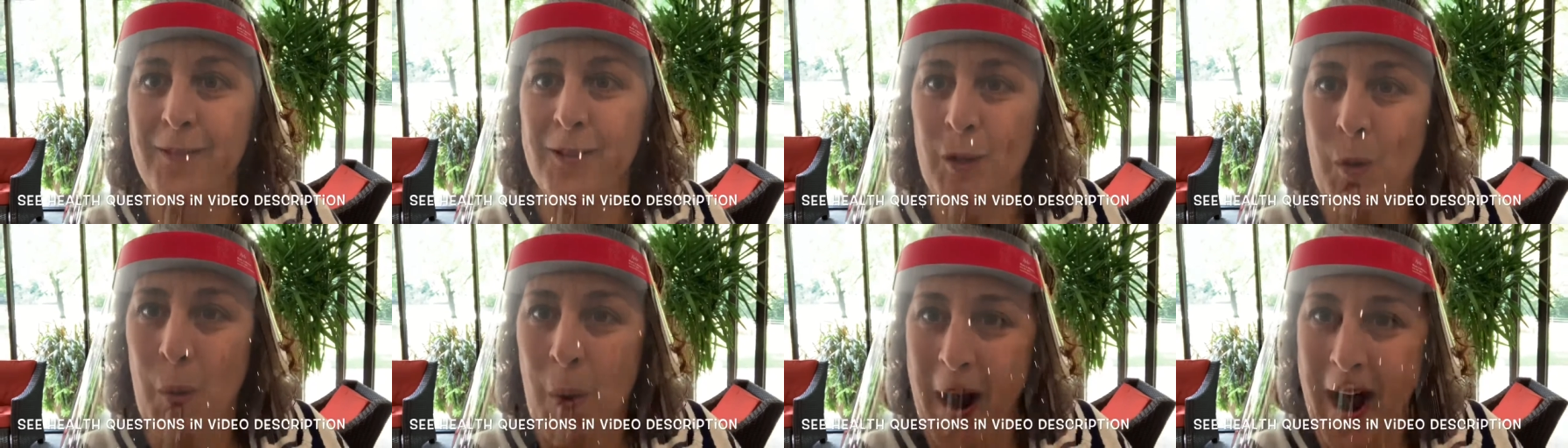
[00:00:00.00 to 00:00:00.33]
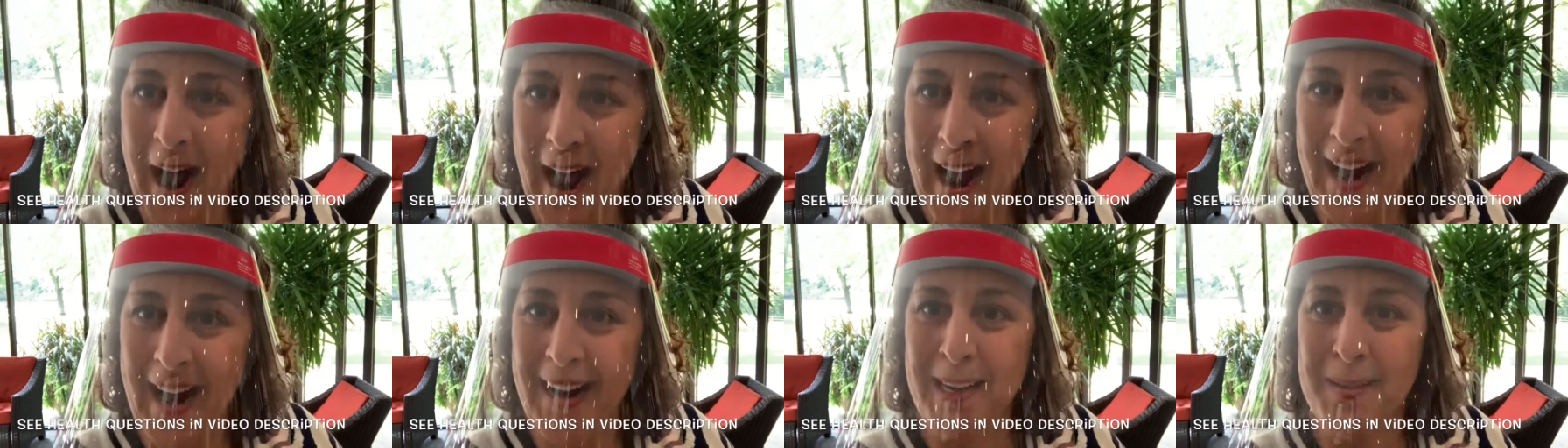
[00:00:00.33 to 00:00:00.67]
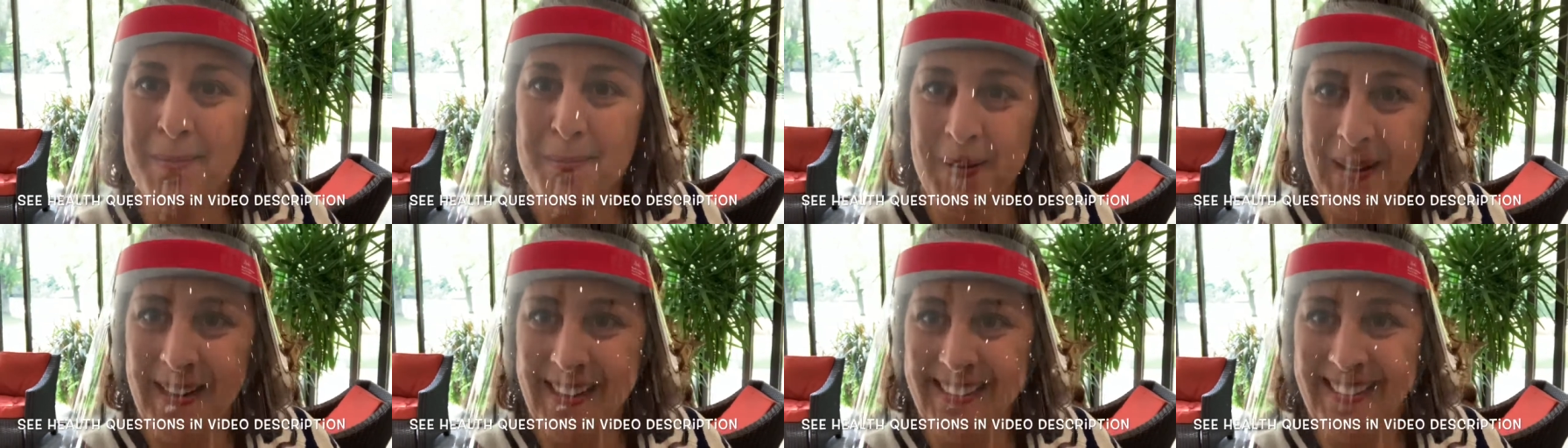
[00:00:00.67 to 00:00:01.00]
quite a
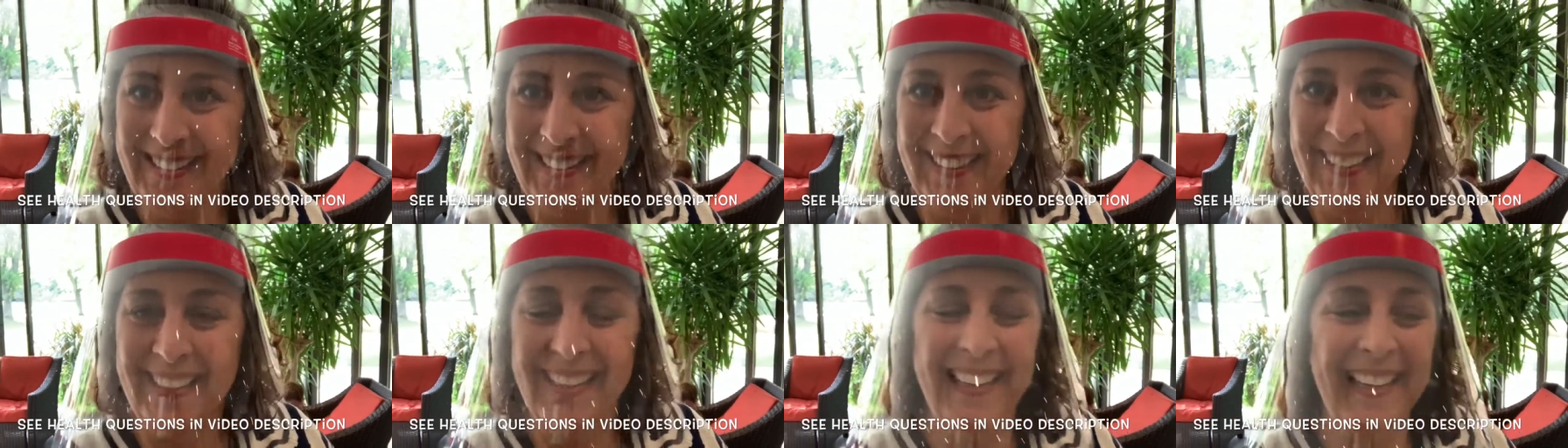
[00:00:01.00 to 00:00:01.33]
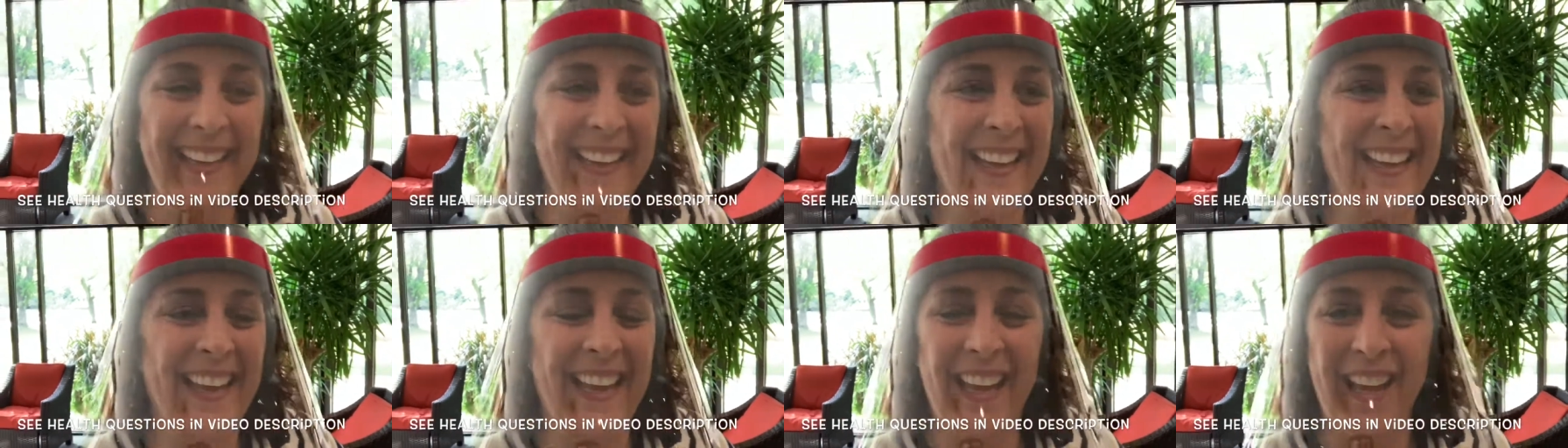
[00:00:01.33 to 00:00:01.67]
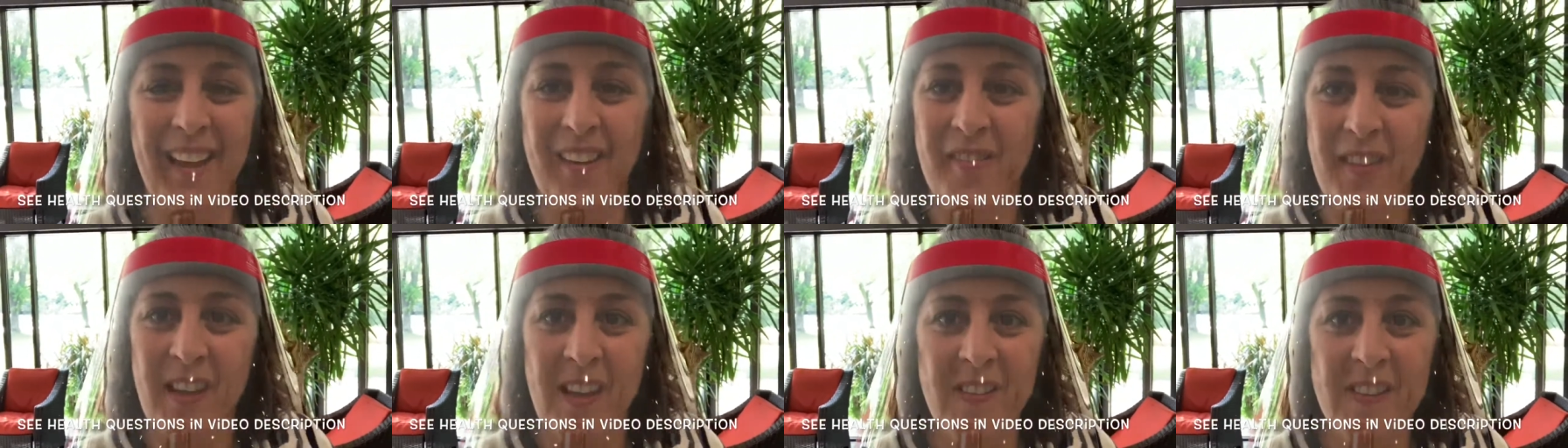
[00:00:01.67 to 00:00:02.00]
bit,
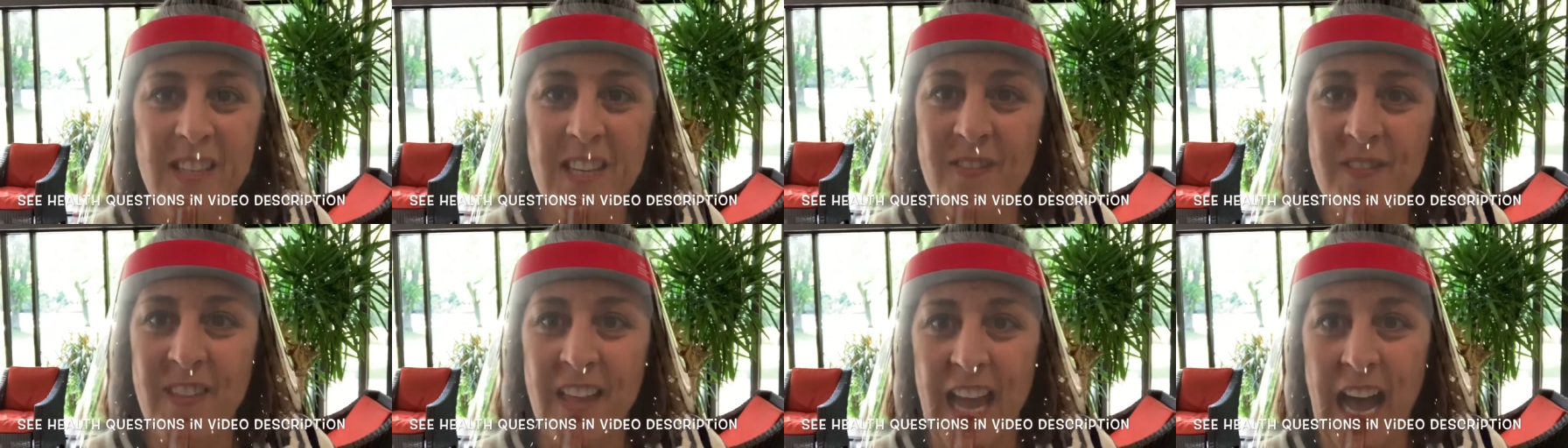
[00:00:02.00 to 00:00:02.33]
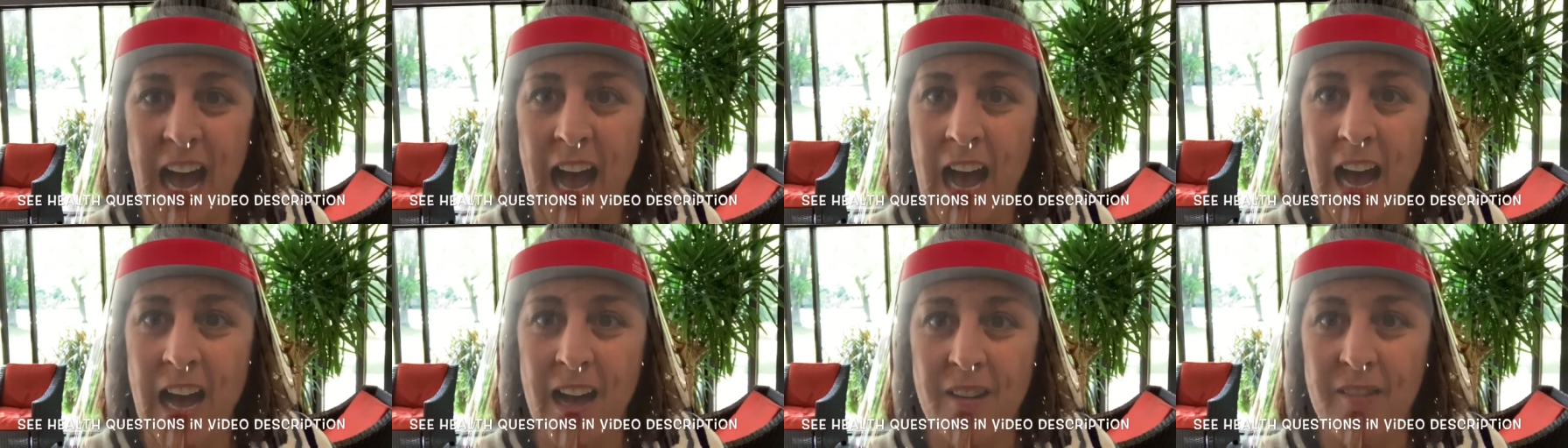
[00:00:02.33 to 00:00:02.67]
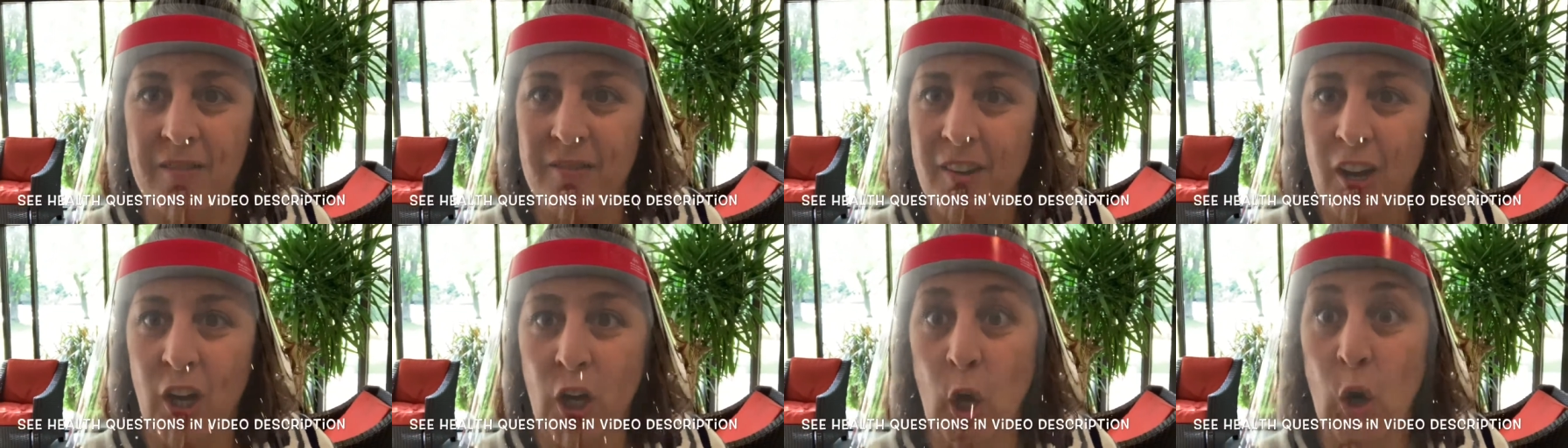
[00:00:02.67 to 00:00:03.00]
if even if they have
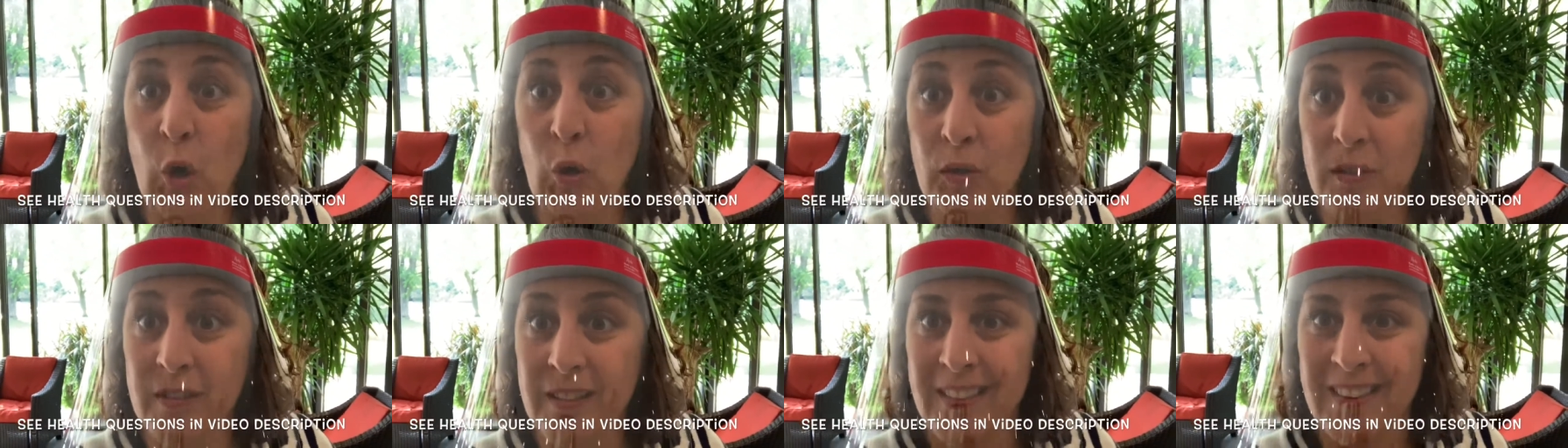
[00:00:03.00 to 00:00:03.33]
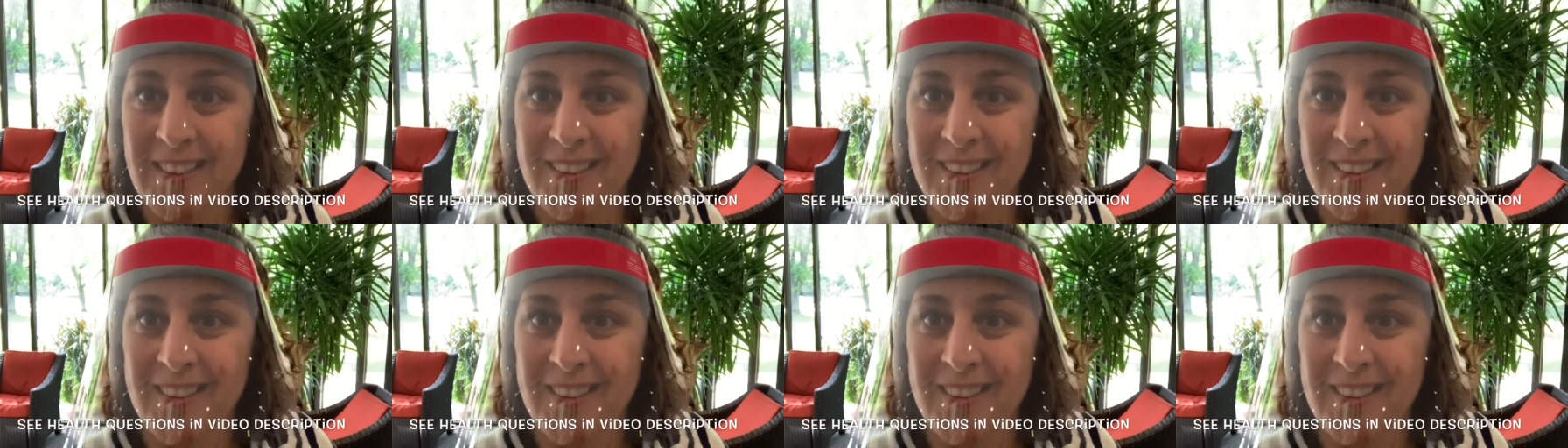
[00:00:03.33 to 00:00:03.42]
a cold.